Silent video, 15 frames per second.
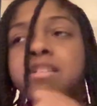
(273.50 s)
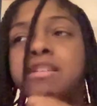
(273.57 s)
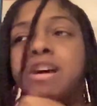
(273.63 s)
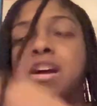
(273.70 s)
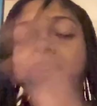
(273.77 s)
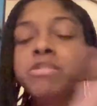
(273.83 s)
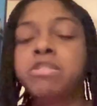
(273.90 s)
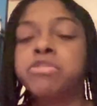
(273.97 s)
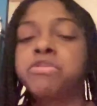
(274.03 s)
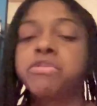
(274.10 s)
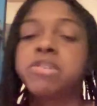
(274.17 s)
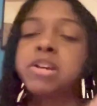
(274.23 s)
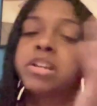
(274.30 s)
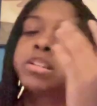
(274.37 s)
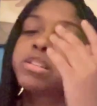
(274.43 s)
I don't have no
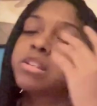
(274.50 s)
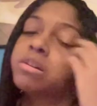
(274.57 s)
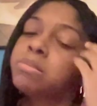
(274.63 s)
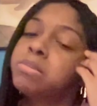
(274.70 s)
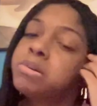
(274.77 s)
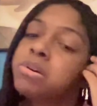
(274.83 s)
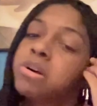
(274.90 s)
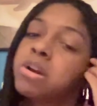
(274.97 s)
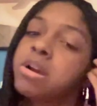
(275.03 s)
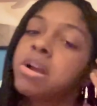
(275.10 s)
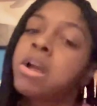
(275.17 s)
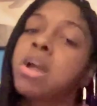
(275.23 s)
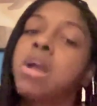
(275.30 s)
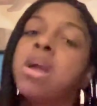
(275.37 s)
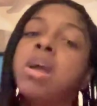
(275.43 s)
friends no more
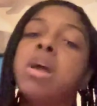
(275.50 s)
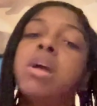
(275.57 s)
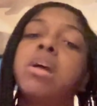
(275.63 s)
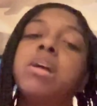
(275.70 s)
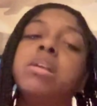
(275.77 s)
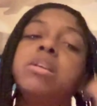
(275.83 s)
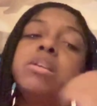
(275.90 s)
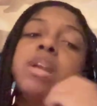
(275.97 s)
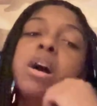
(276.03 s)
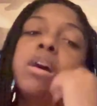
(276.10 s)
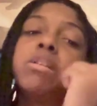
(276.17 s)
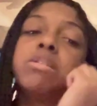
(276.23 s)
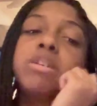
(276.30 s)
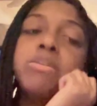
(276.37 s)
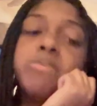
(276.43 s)

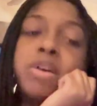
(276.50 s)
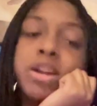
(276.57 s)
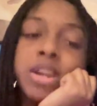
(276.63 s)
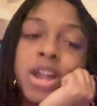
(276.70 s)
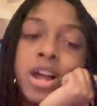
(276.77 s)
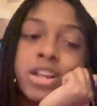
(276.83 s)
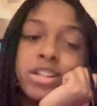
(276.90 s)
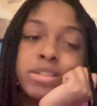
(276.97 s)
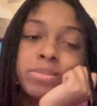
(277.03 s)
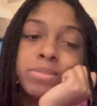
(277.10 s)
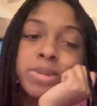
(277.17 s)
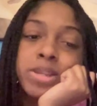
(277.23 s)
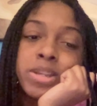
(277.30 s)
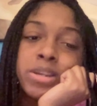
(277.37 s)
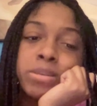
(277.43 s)
now no one likes
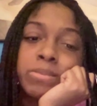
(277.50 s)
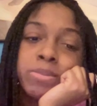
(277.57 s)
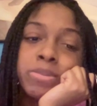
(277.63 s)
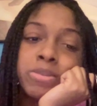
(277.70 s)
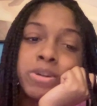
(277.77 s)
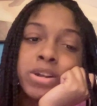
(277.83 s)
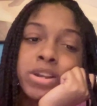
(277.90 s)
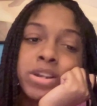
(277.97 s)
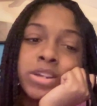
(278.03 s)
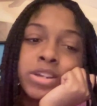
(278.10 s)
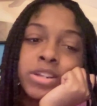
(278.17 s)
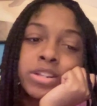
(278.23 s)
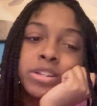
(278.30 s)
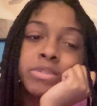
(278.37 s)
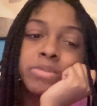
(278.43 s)
me anymore and
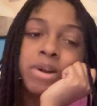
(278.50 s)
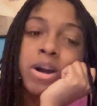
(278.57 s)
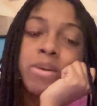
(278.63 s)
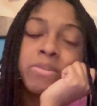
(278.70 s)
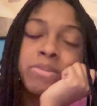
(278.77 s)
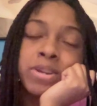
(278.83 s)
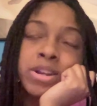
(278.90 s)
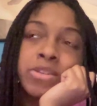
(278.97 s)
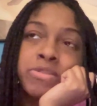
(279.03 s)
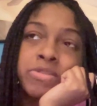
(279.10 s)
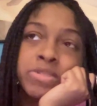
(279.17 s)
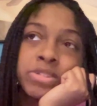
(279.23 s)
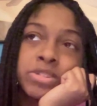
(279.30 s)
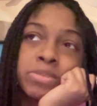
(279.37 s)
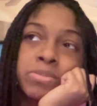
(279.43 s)
this is why I will
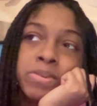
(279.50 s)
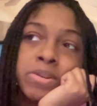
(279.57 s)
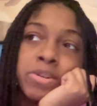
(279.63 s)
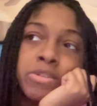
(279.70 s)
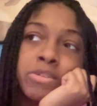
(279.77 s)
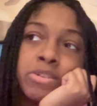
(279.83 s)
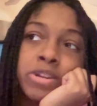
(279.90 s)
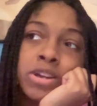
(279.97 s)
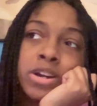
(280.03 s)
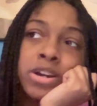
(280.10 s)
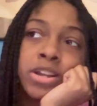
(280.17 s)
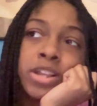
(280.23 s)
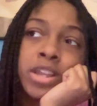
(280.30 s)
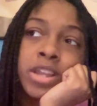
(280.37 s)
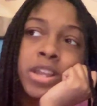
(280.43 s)
never speak on it
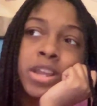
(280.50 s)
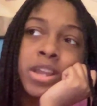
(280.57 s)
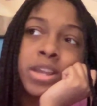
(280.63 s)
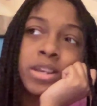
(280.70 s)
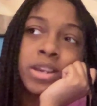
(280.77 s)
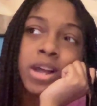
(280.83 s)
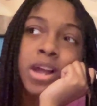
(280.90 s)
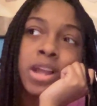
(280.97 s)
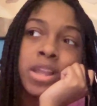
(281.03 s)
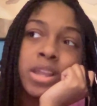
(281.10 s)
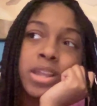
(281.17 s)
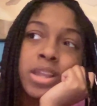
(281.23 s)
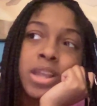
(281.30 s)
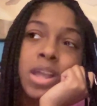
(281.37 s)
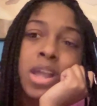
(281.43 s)
again. Like
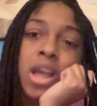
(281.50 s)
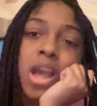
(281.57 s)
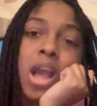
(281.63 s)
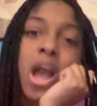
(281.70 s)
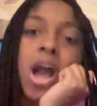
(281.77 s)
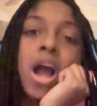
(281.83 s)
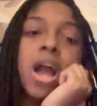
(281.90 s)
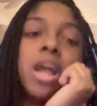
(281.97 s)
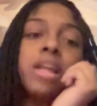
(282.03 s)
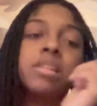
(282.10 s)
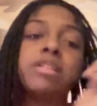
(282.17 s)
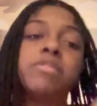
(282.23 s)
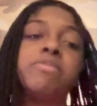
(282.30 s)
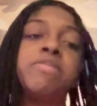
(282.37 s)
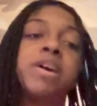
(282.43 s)
I hate
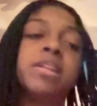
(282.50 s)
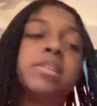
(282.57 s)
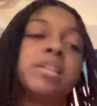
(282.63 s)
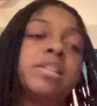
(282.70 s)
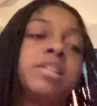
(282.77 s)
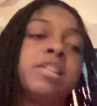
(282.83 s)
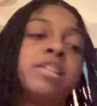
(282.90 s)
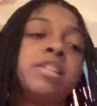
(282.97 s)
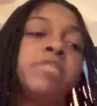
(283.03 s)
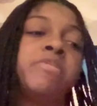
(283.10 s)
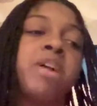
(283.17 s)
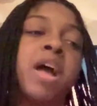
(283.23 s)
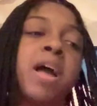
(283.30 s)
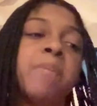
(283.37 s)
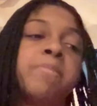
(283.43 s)
the fact that this
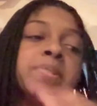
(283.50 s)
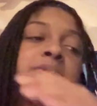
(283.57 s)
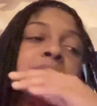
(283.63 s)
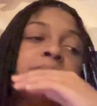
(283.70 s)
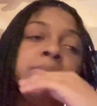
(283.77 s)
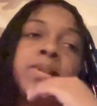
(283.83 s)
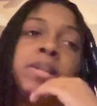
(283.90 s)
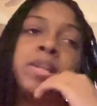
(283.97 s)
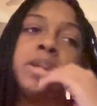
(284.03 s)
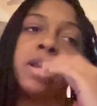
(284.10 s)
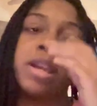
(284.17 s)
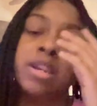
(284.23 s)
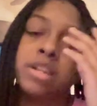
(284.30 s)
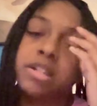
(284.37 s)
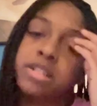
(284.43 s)
even happened to me
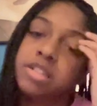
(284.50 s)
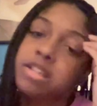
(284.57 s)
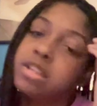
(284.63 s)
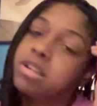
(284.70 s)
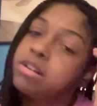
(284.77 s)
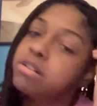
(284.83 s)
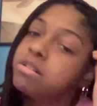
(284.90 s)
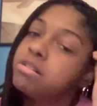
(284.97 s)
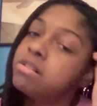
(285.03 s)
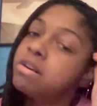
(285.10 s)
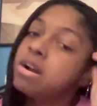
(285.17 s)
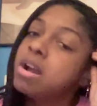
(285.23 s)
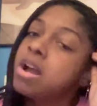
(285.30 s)
and it's still